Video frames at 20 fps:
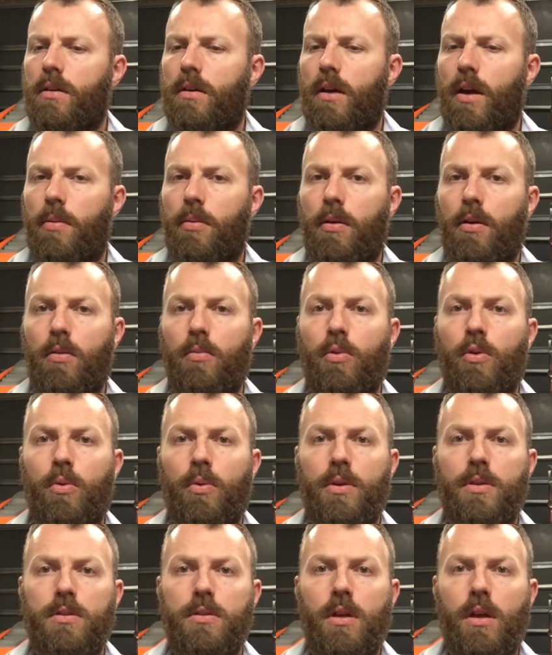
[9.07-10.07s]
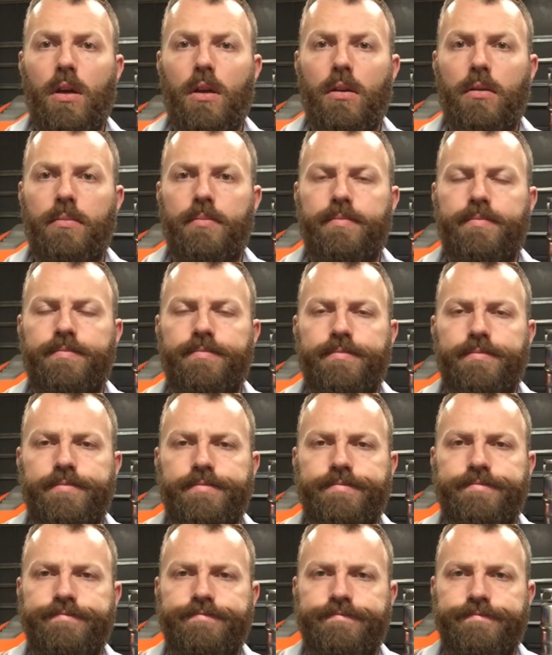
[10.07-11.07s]
Happy Homebrew Wednesday.
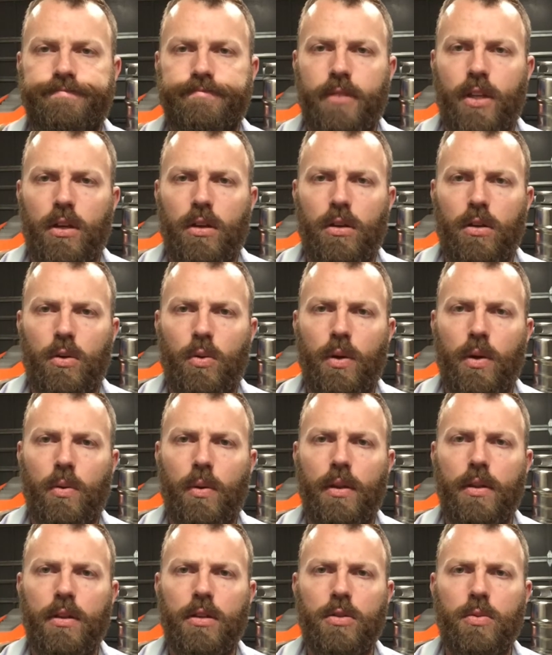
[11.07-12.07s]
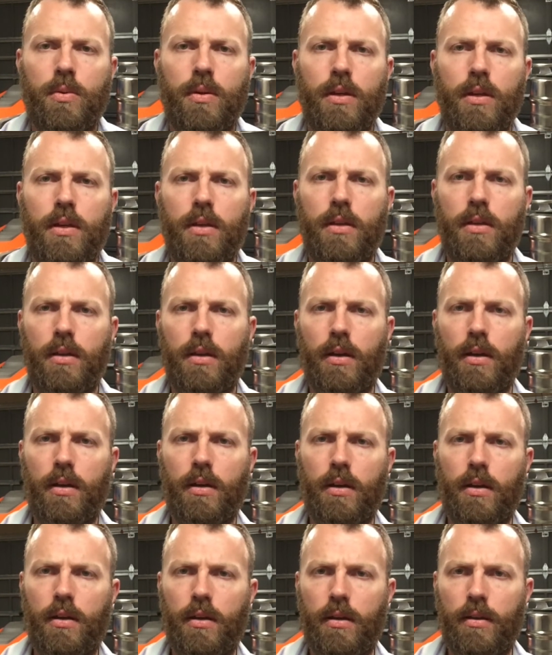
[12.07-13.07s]
Quick one this week.
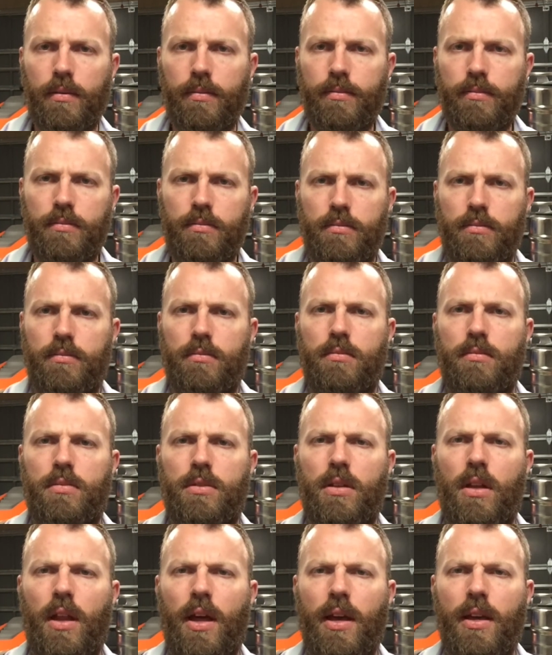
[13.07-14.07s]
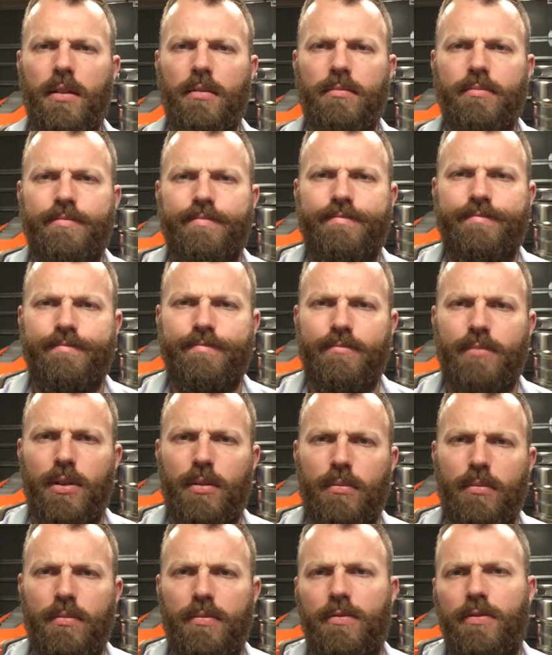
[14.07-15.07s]
It's late,
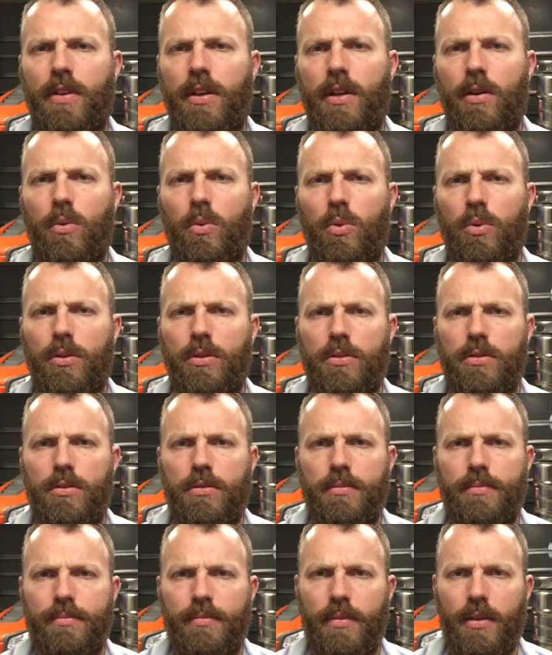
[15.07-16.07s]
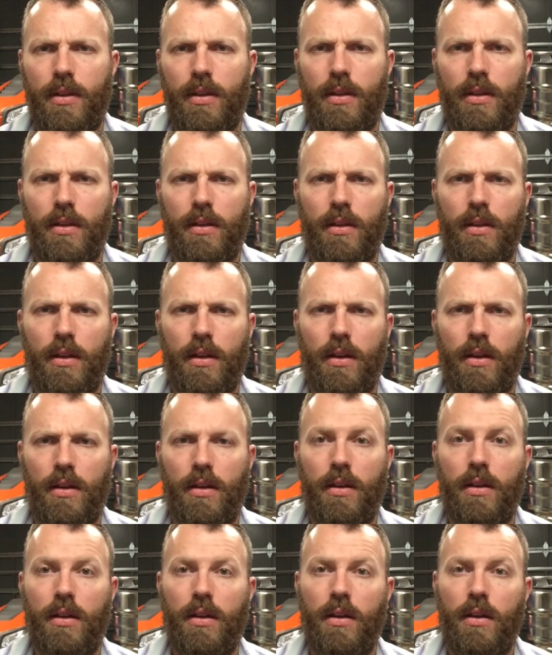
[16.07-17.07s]
been filling orders and
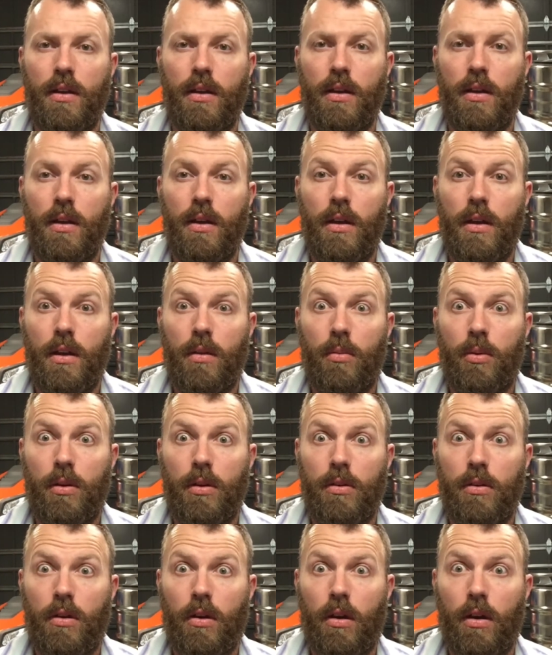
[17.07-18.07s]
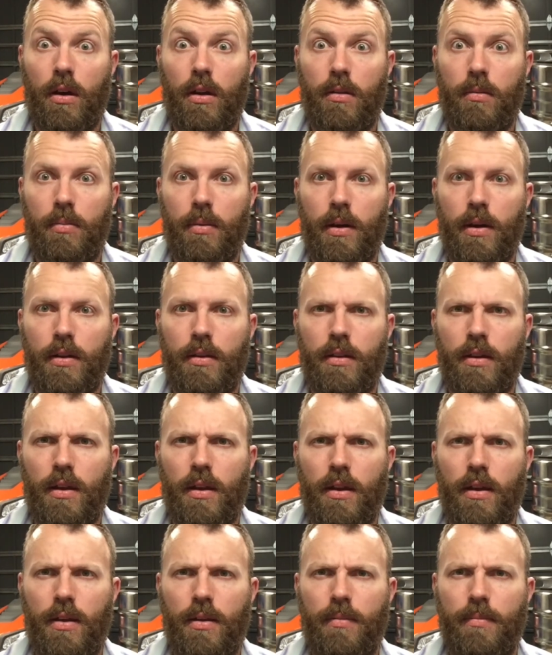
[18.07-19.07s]
pretty tired, but
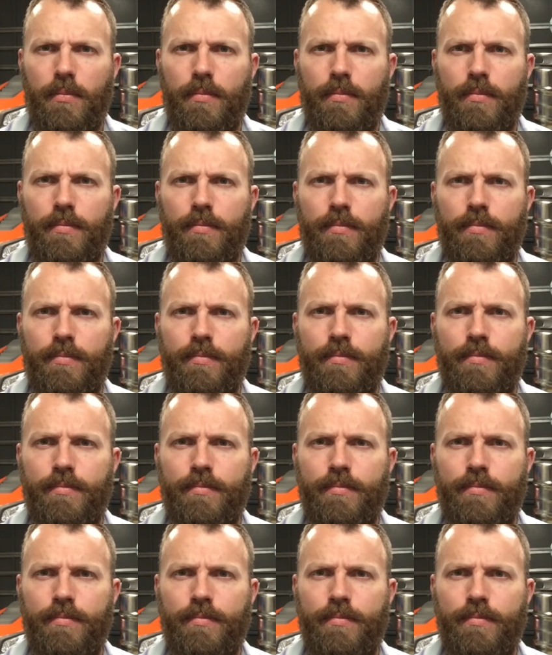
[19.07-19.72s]
I'm